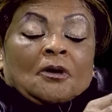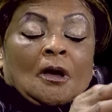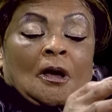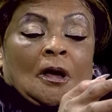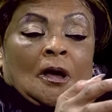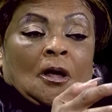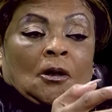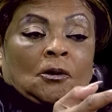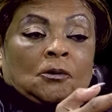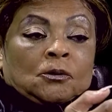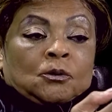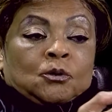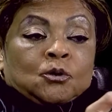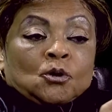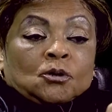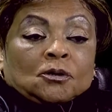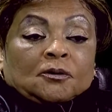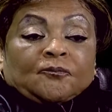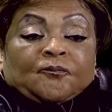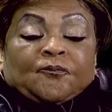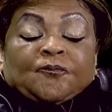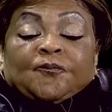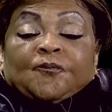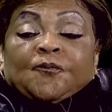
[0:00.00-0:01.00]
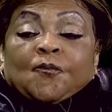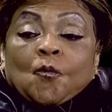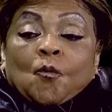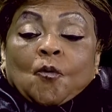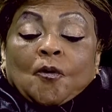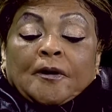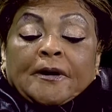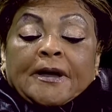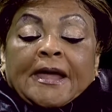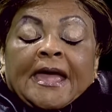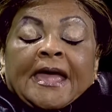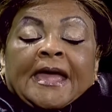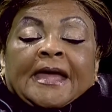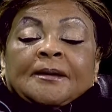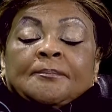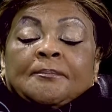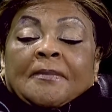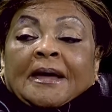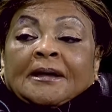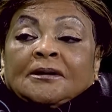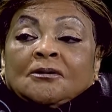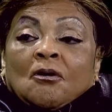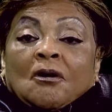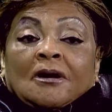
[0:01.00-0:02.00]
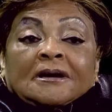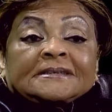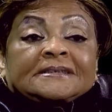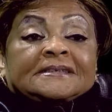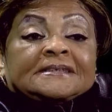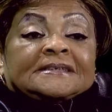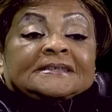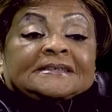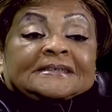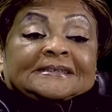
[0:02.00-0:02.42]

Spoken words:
look for a minority